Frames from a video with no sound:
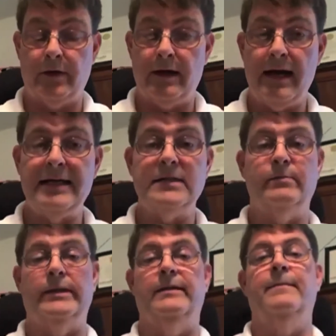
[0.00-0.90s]

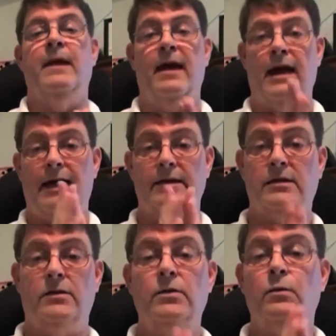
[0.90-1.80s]
husband, a
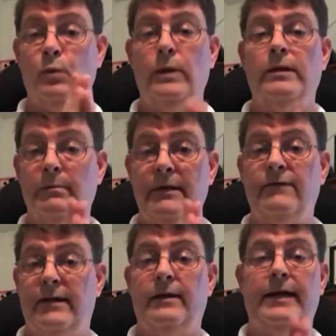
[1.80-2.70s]
scooter will be
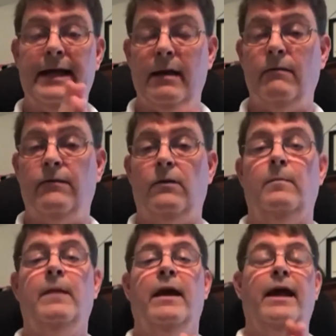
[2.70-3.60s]
very helpful.
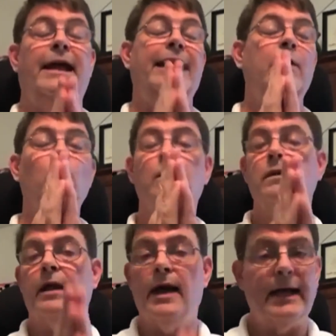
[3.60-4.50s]
It will
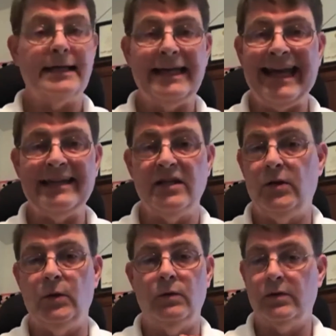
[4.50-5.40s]
not get
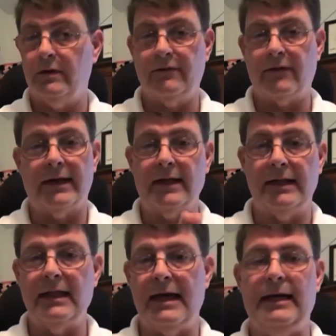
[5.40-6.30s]
you to the front of
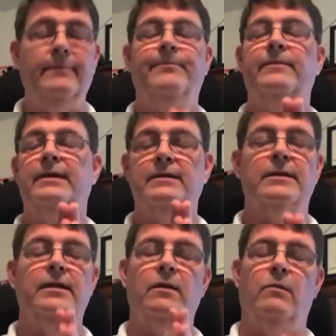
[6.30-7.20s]
the line.
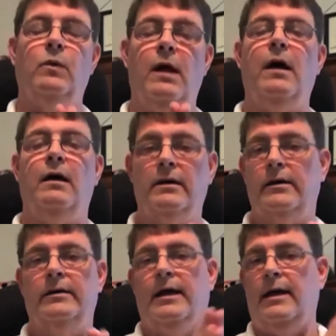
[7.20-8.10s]
Disney no
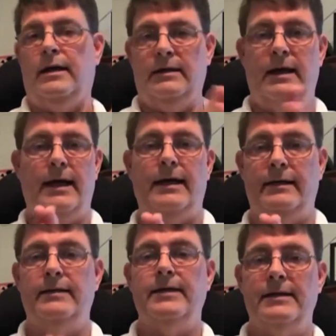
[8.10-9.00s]
longer
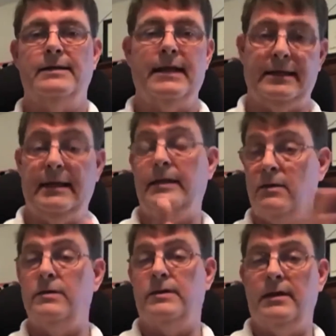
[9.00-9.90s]
does that. They
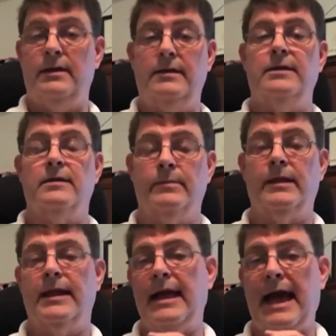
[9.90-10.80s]
use the
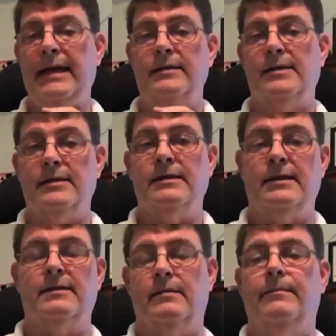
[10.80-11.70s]
disability access
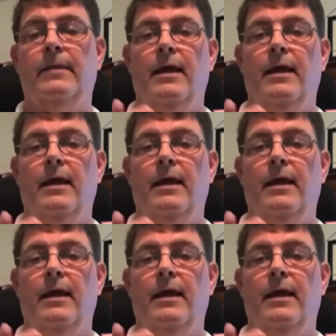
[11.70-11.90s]
system,